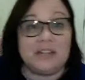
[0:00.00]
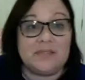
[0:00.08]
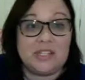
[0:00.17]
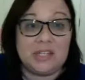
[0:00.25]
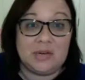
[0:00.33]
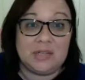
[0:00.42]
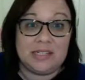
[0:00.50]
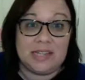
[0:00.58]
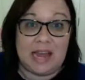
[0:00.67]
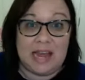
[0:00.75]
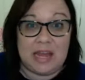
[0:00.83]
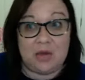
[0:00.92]
of soaks
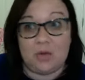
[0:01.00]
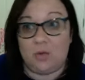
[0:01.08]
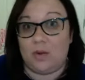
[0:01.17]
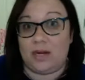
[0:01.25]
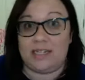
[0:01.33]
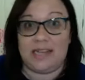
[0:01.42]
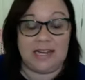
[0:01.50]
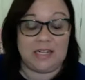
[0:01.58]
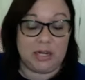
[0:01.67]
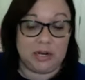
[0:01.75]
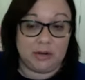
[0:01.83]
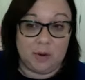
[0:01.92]
that you want to take
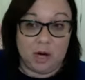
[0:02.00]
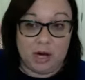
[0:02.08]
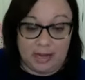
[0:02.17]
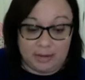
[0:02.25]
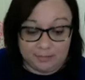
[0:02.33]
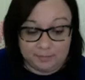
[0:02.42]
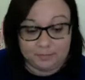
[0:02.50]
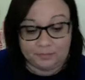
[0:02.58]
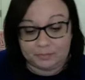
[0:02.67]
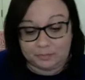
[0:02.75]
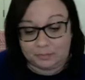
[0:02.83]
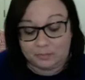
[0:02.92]
to your party,
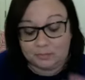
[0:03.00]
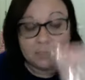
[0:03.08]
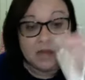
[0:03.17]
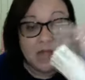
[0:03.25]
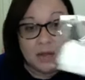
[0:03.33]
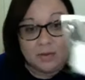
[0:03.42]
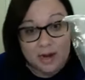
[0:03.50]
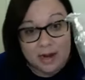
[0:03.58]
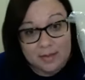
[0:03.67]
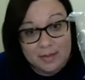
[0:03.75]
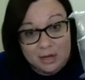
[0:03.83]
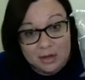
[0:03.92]
I would
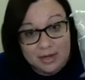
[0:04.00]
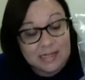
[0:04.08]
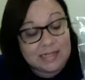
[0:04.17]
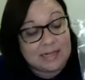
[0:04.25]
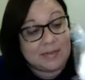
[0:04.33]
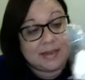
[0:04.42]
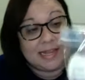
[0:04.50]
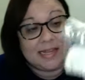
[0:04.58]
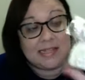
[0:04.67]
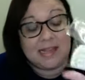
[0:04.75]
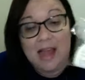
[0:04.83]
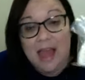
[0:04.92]
recommend you get some of
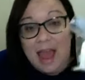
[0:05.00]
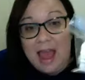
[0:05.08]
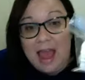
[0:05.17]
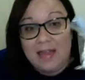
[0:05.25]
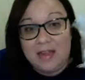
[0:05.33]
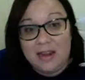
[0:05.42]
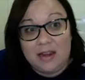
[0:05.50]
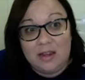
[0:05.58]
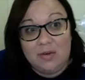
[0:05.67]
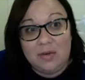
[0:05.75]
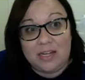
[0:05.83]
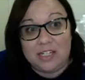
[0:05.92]
these. And then
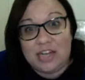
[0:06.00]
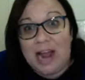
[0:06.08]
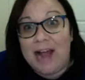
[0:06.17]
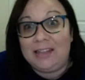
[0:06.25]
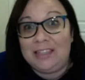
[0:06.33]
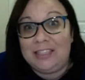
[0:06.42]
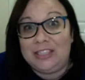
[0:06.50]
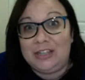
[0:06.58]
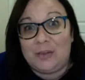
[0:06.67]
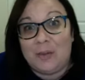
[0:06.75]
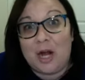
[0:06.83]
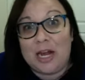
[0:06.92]
you can challenge
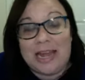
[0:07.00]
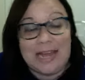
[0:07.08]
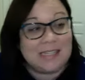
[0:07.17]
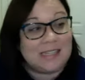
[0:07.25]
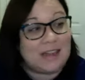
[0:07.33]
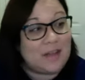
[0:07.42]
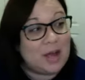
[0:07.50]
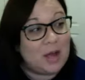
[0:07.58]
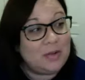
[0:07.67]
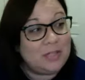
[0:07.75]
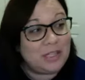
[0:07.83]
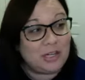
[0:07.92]
the party guests and the
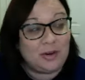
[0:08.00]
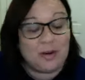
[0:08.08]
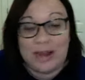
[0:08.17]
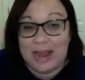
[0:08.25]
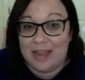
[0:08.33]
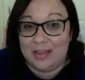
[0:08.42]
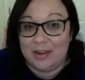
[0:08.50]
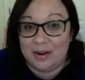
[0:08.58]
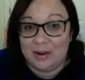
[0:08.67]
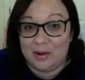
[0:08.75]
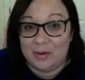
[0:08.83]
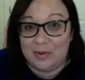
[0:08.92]
host to create
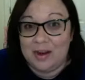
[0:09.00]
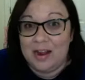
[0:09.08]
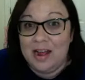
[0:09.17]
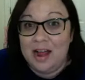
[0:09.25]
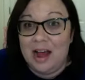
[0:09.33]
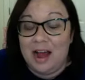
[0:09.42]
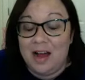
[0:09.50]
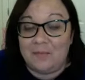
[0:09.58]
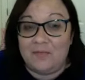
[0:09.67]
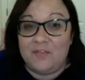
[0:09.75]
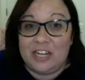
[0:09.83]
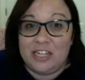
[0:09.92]
their own
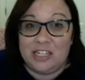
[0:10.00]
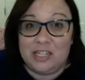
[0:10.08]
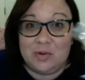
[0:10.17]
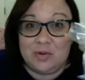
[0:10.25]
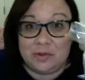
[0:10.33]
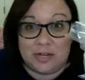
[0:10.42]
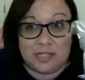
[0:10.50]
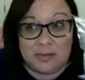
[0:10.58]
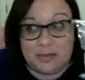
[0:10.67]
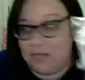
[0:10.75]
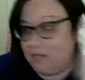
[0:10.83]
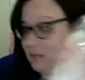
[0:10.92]
um, fun soaks
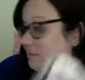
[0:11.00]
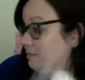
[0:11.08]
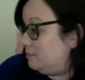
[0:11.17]
recipes.